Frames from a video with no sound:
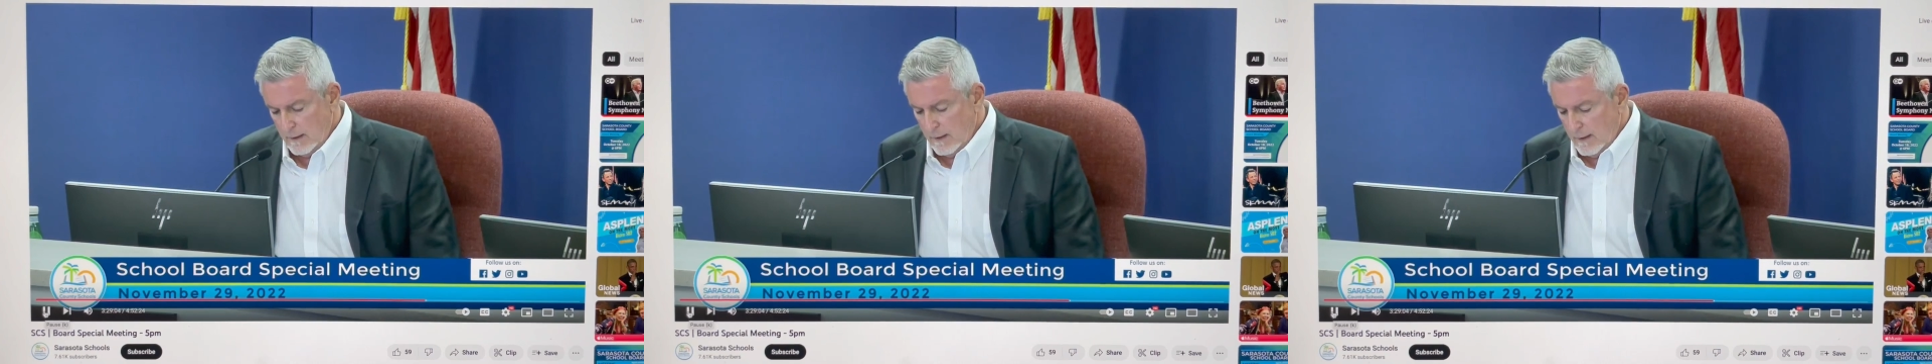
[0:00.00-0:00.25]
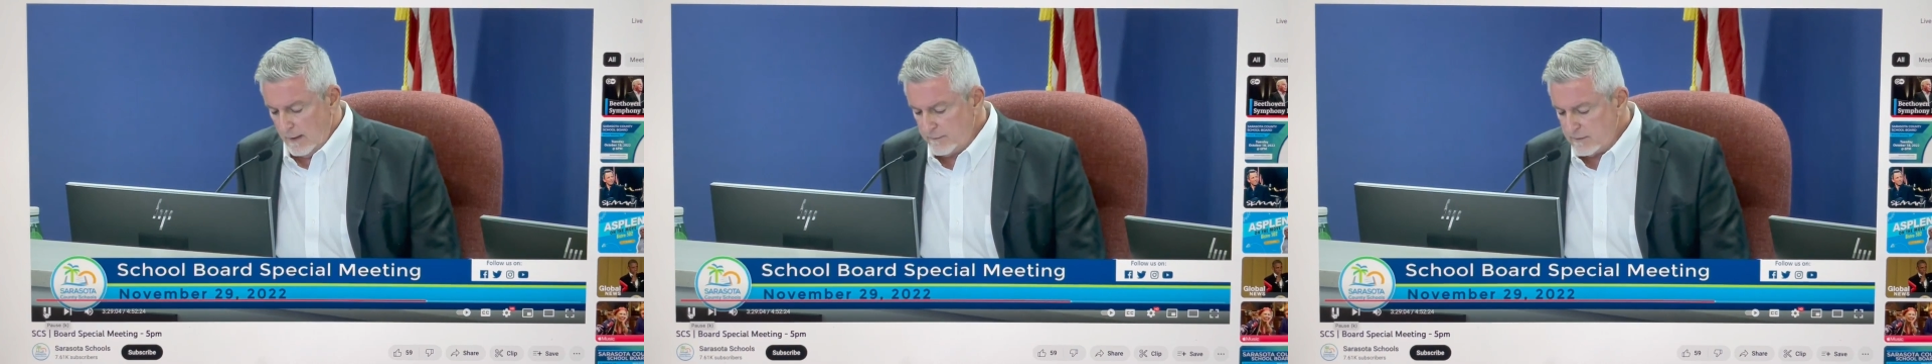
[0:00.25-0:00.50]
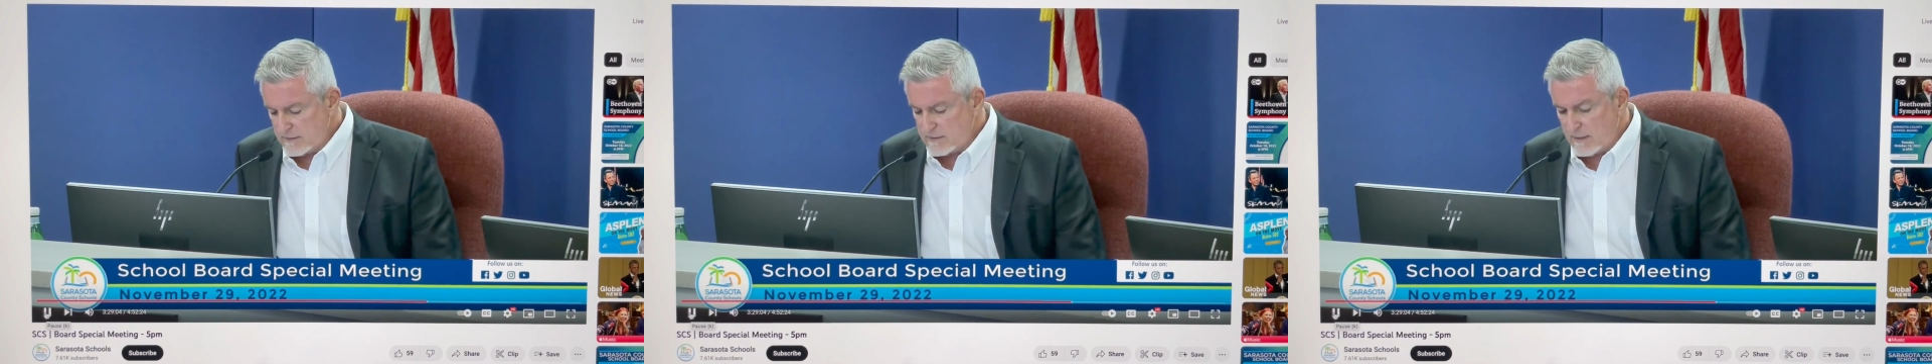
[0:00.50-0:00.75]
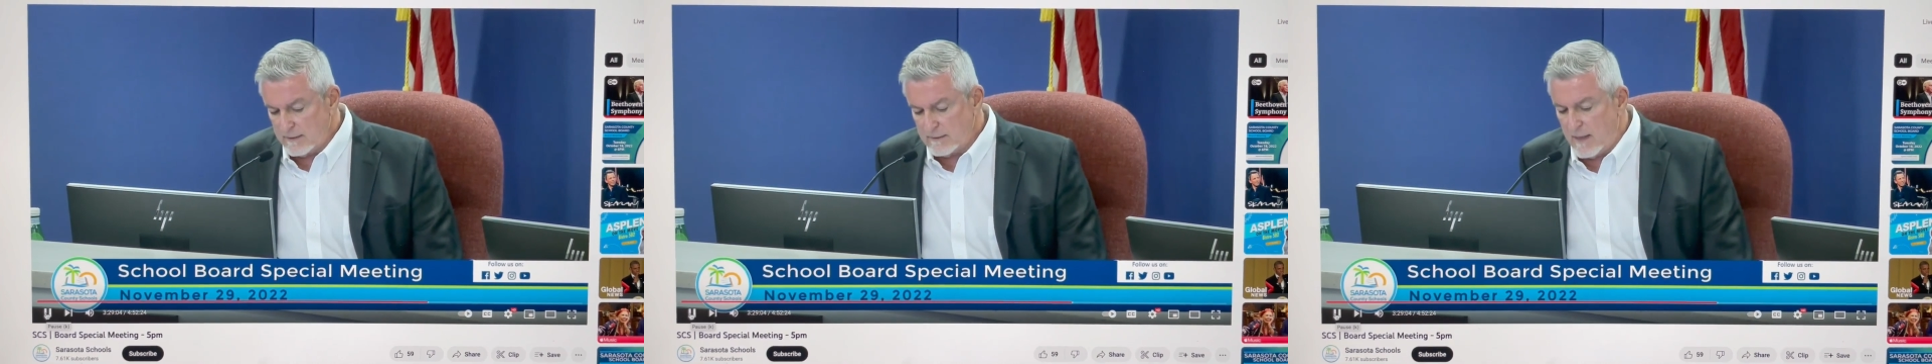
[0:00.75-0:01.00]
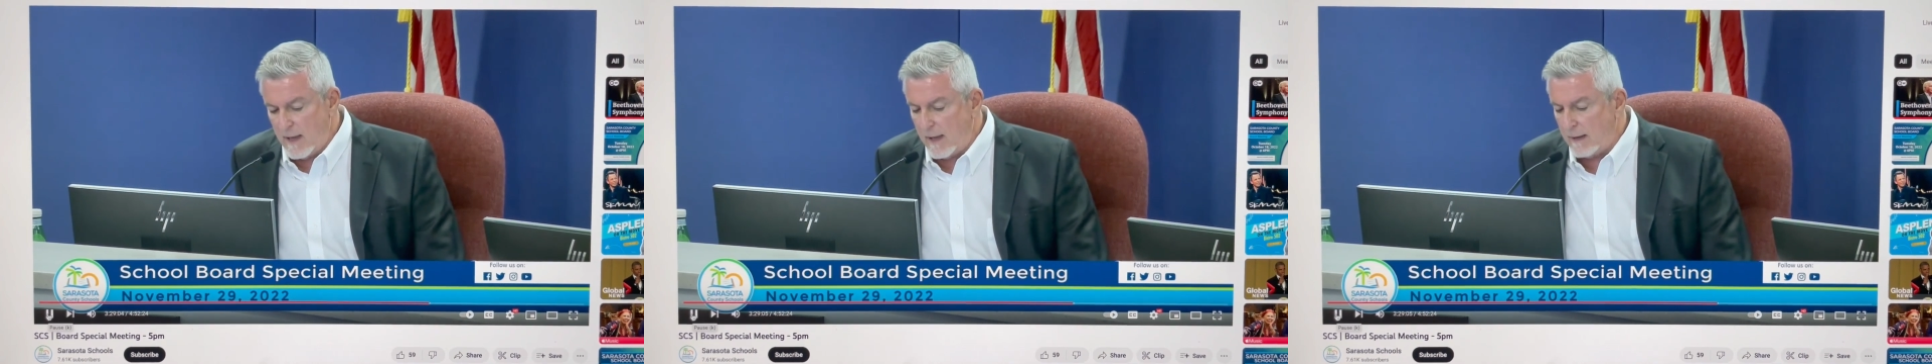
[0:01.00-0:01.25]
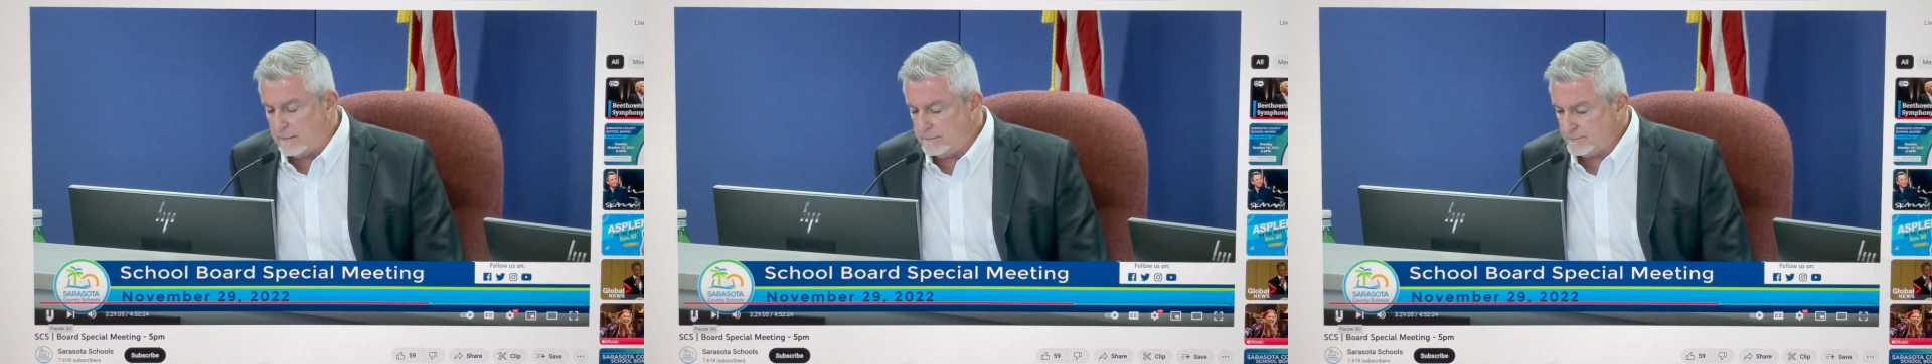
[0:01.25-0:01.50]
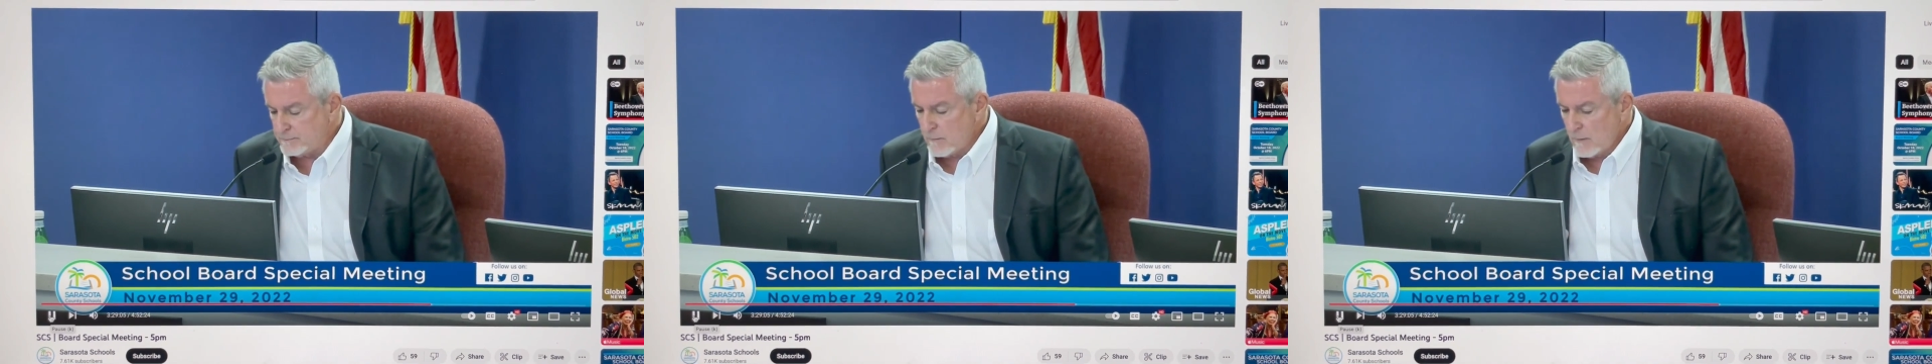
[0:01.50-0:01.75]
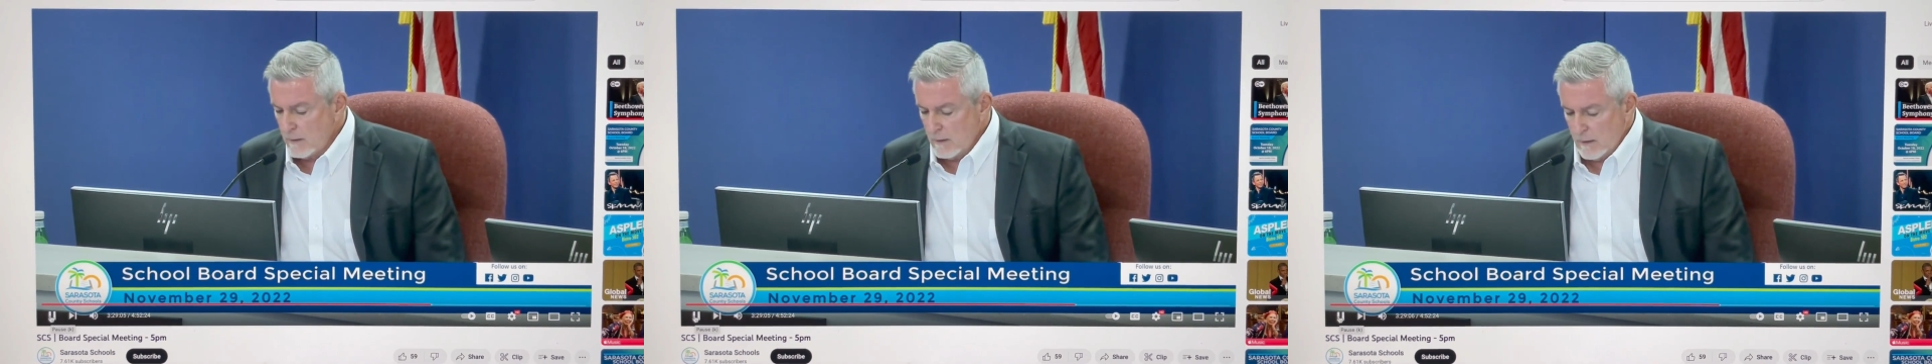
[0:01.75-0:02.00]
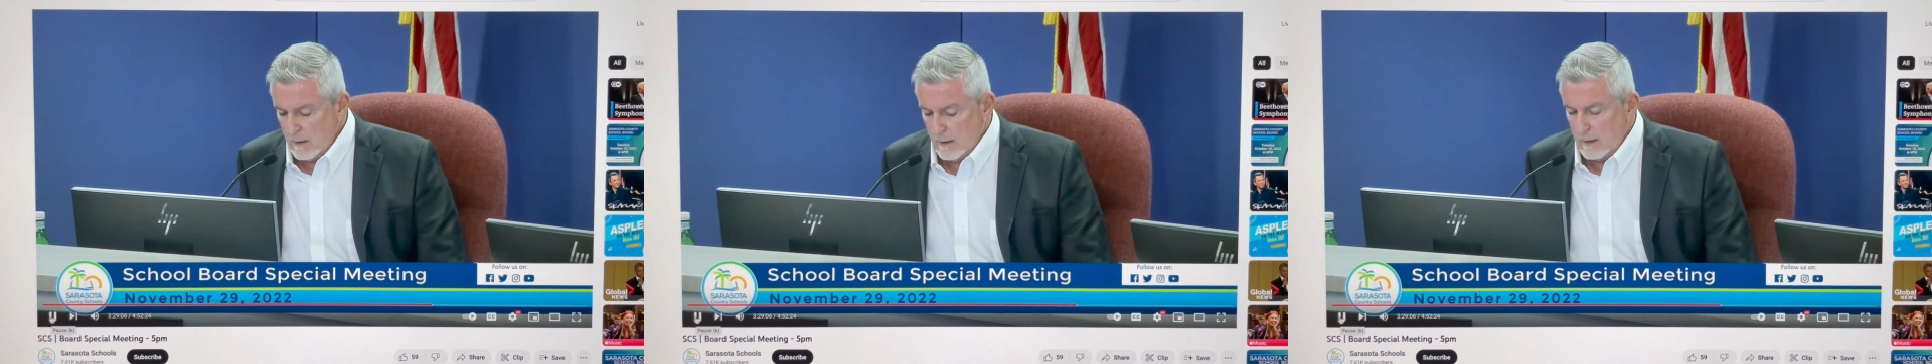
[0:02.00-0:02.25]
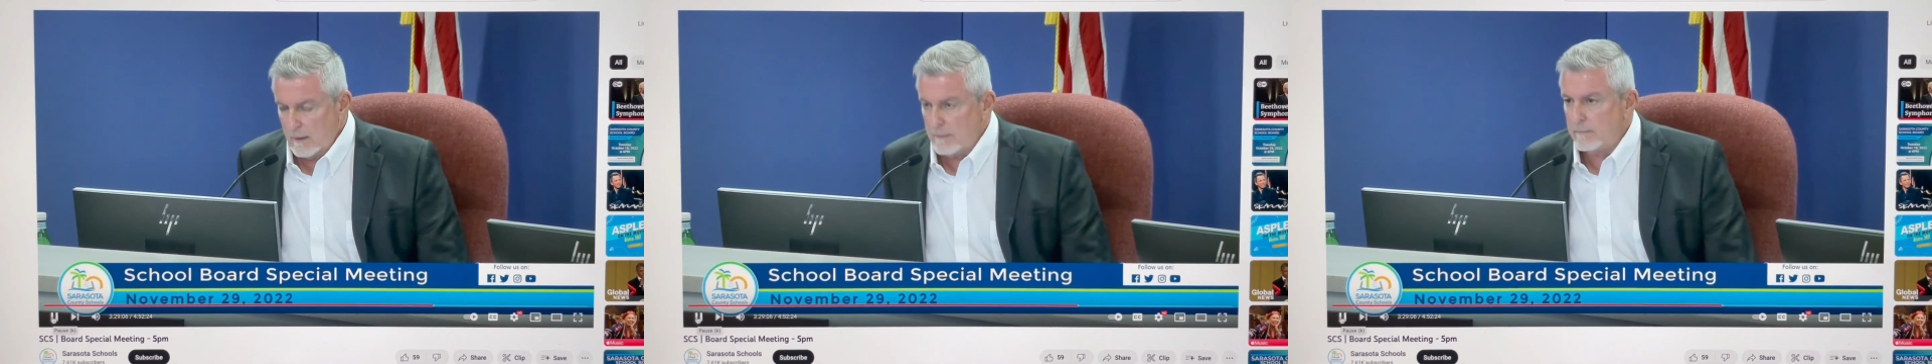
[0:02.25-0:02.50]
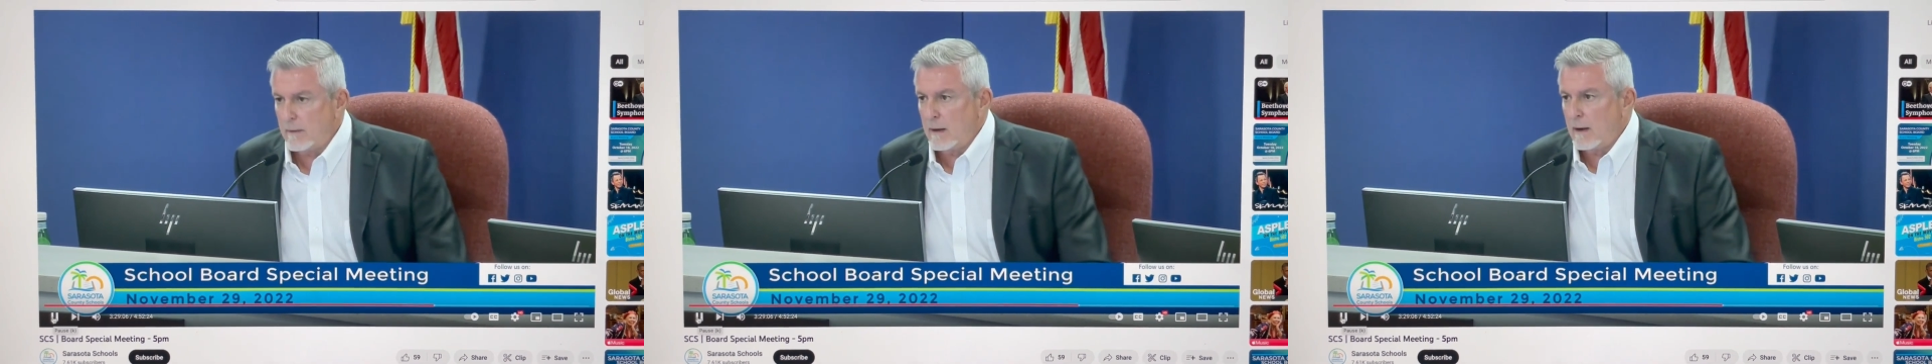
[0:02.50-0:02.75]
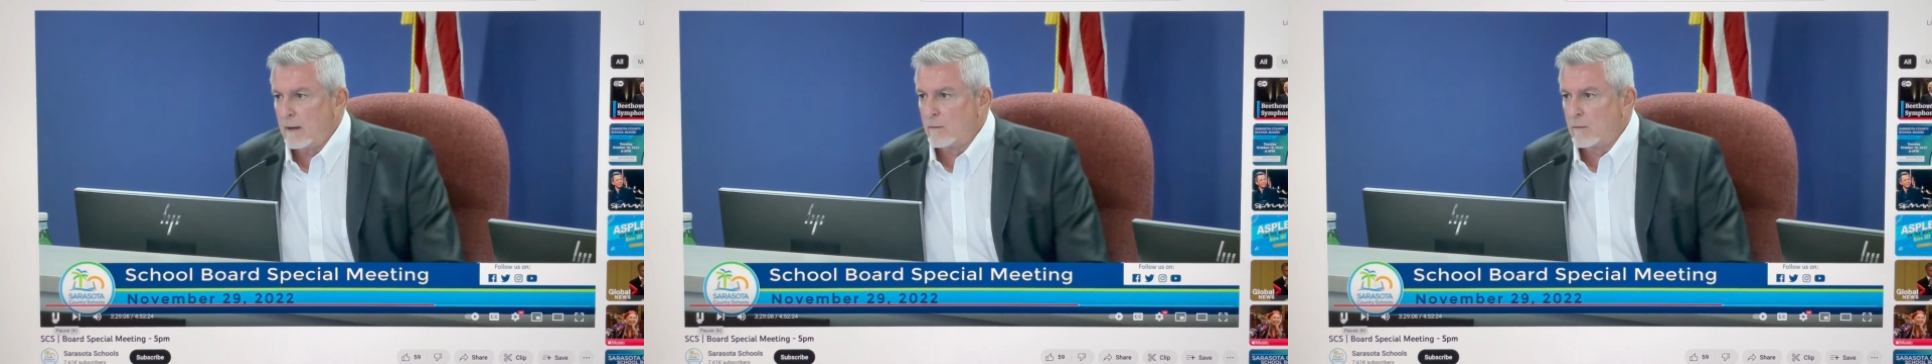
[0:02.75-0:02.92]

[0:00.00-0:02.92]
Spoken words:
Having said that, I